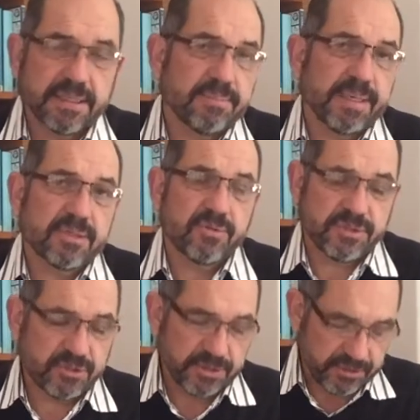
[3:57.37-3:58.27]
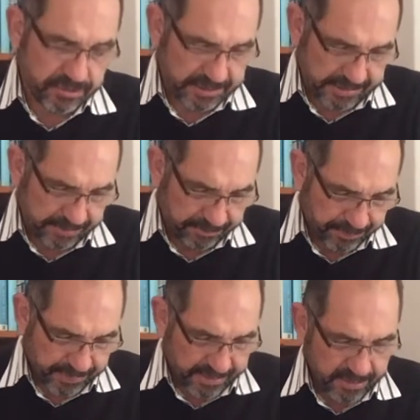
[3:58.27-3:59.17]
about Christian unity.
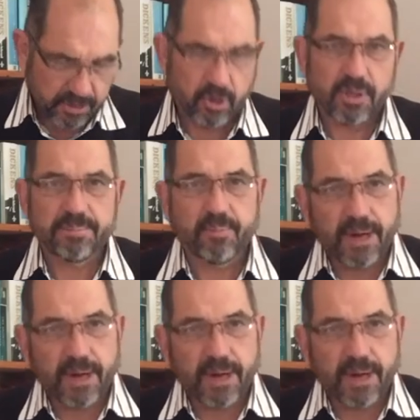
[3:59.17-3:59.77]
God